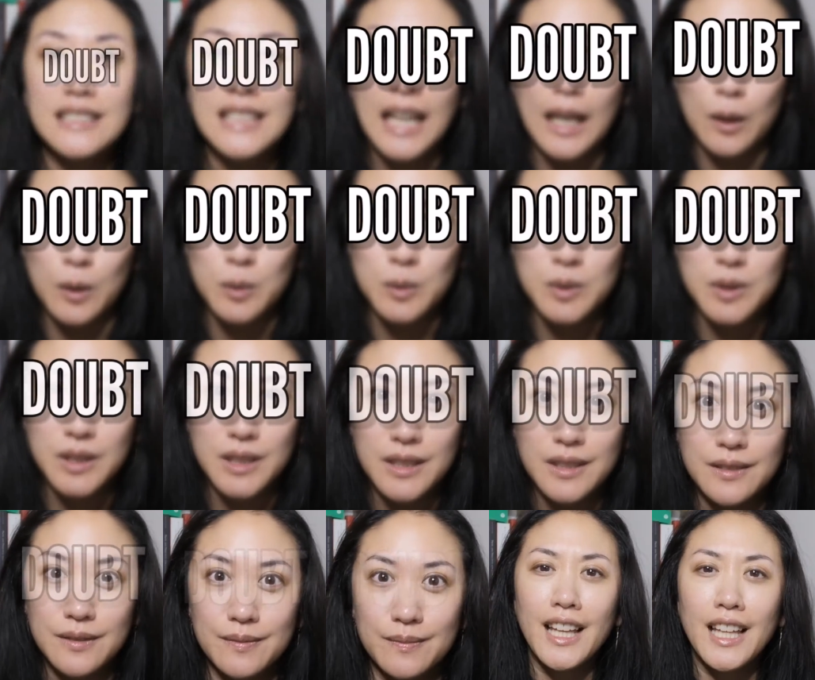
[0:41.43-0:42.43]
doubt.
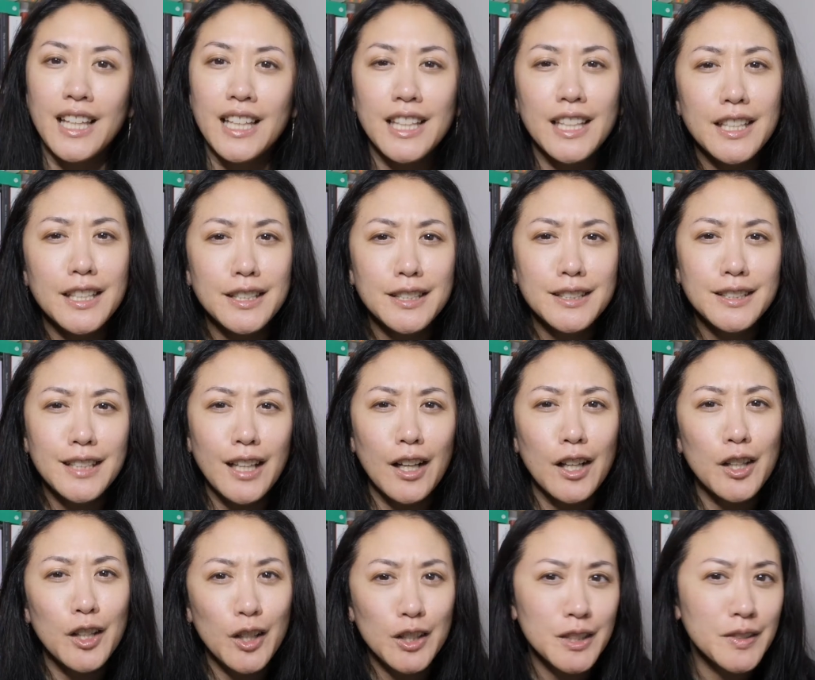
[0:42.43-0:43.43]
In
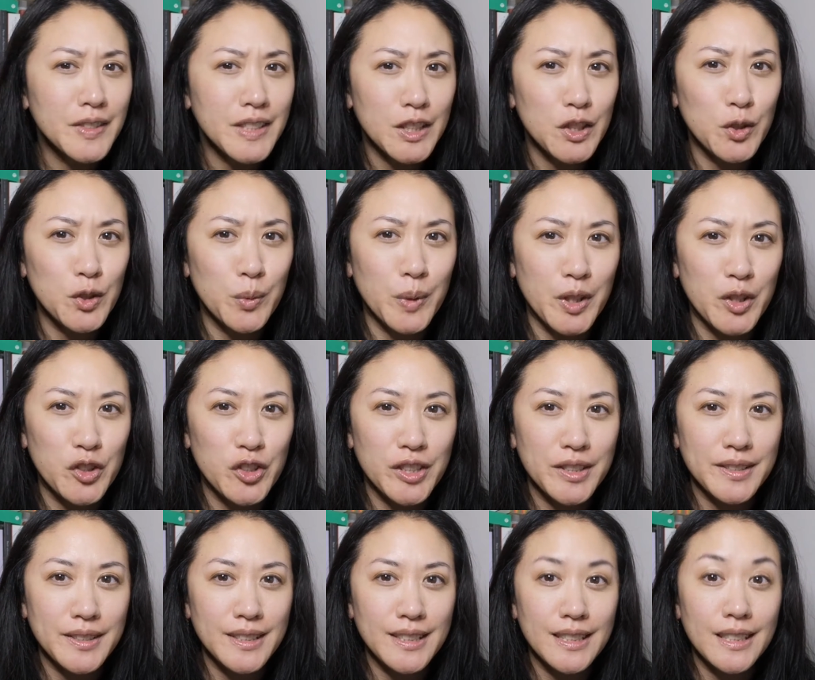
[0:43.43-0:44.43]
a lot of
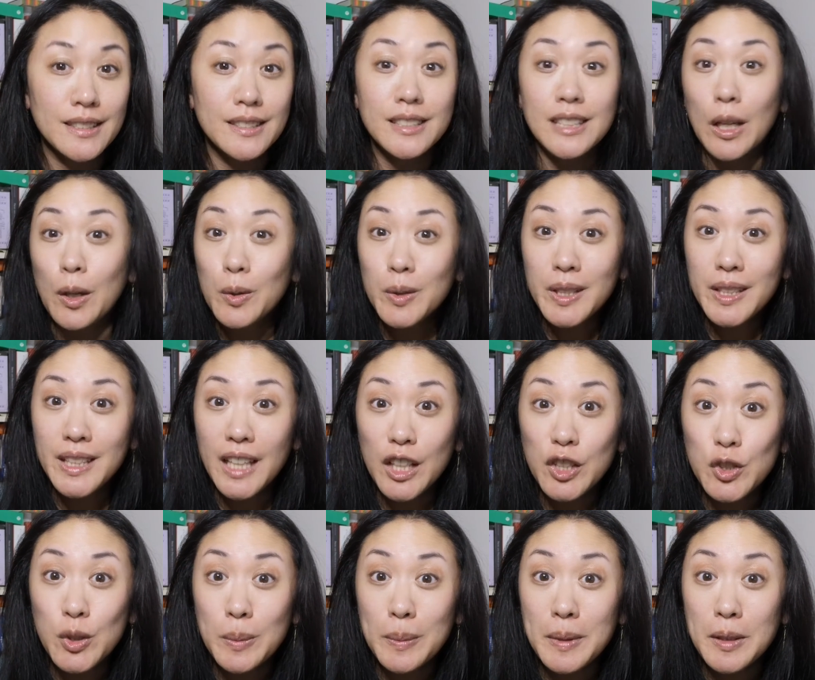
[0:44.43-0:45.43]
situations, doubt can
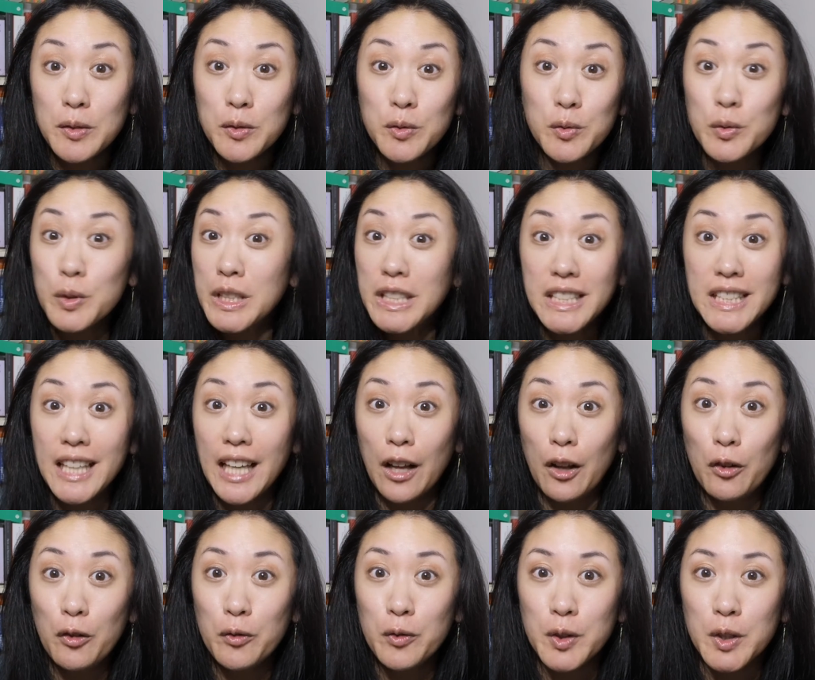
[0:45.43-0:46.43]
actually be really
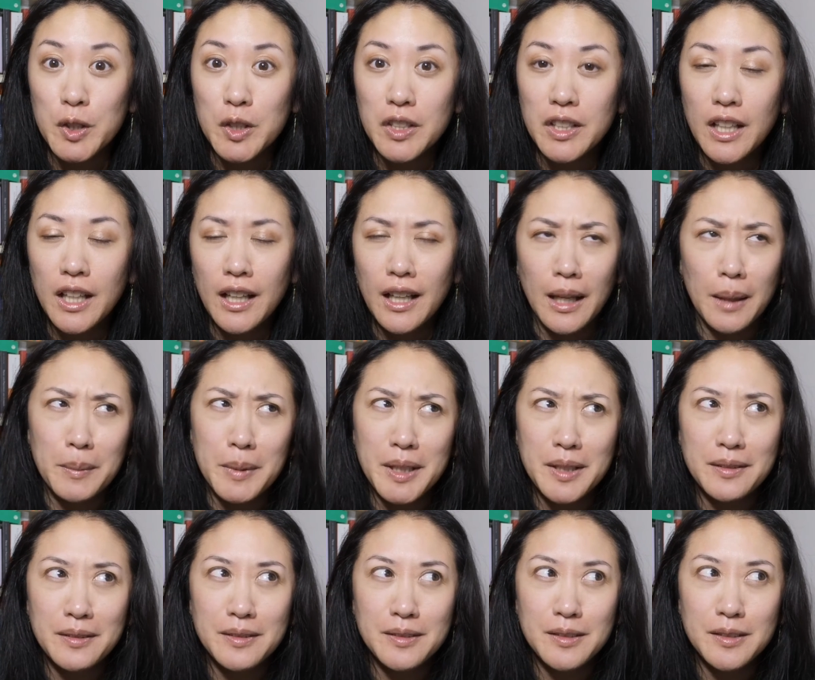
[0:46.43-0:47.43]
helpful. I
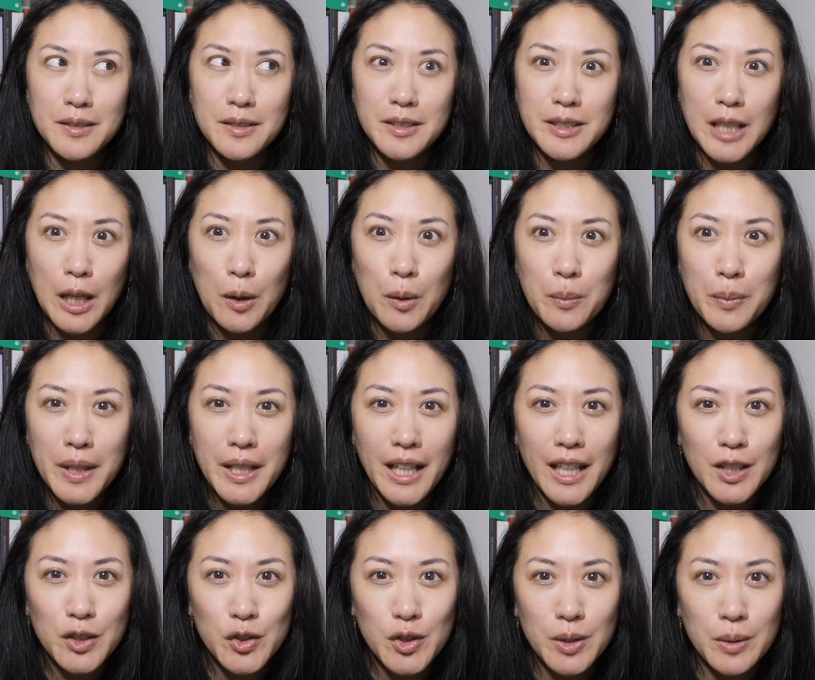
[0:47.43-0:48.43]
mean, doubt might
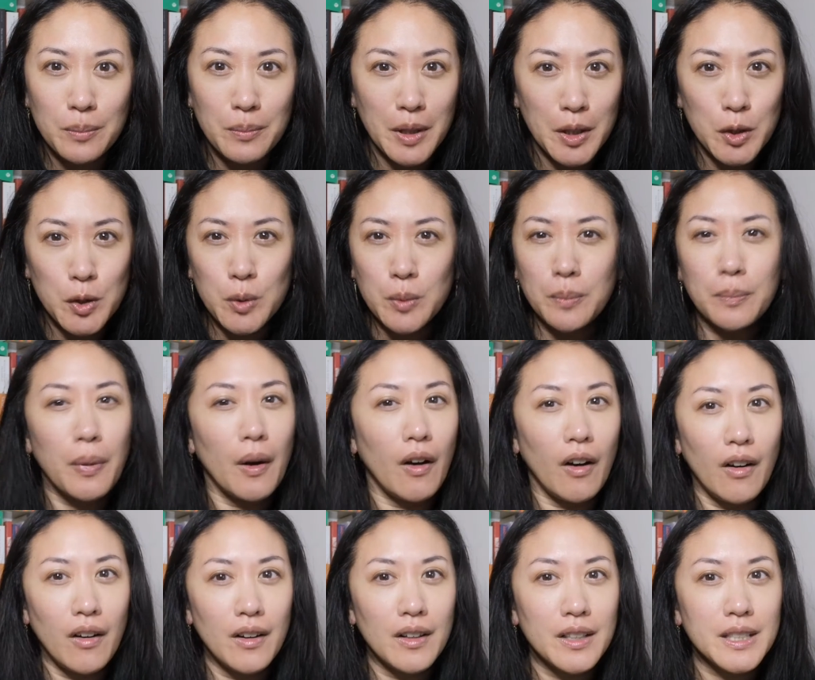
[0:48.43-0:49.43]
actually make you
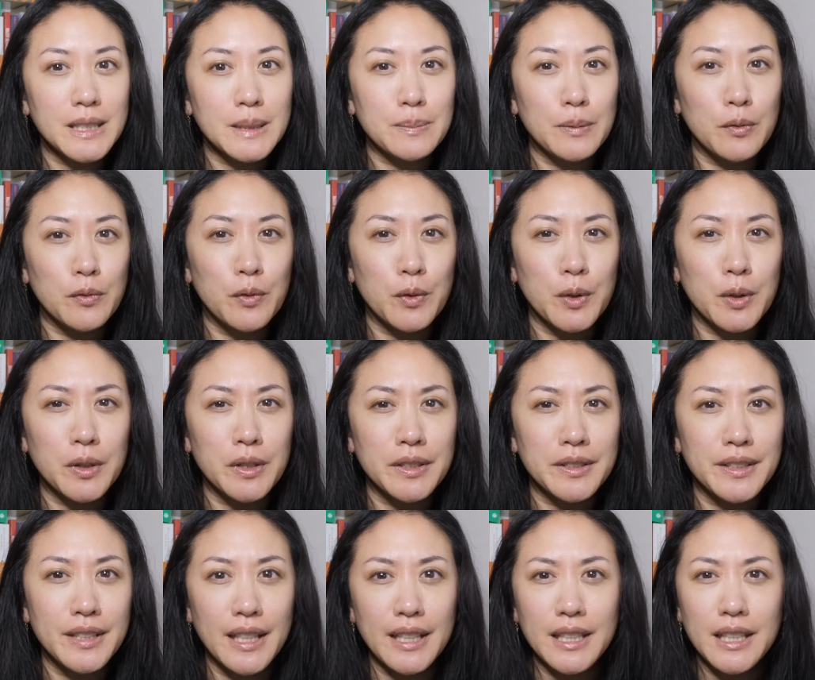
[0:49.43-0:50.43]
pause
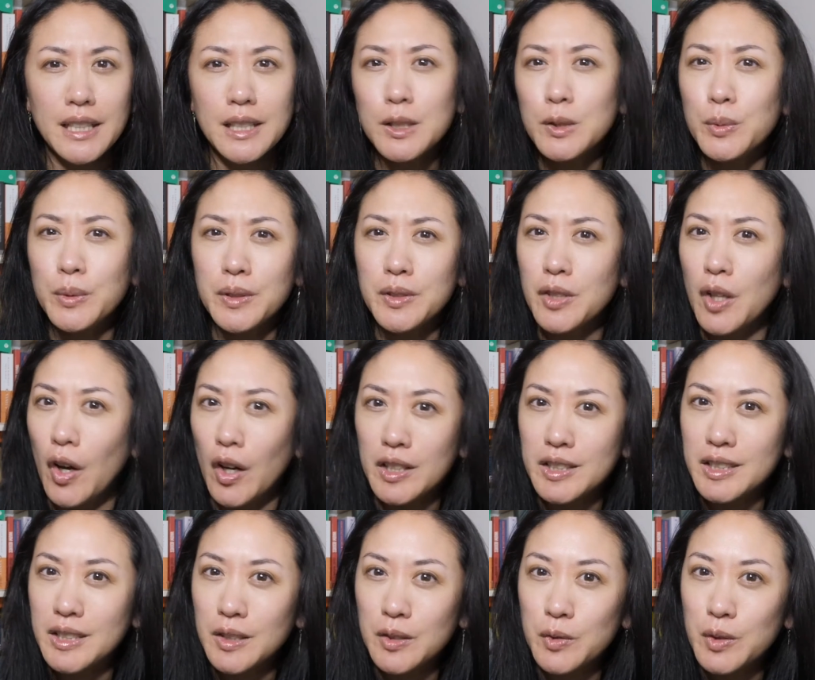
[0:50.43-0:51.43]
before getting into a
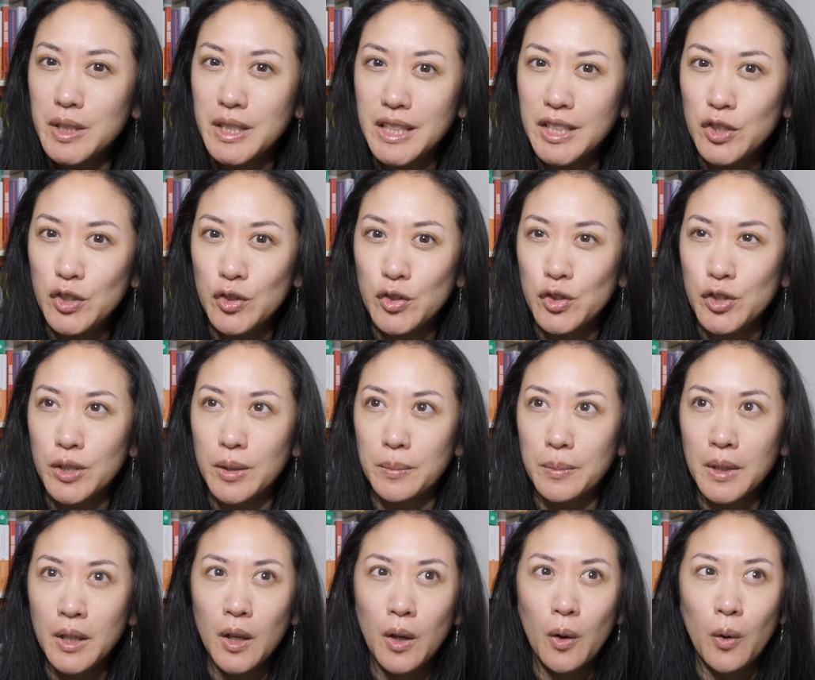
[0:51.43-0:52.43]
toxic relationship,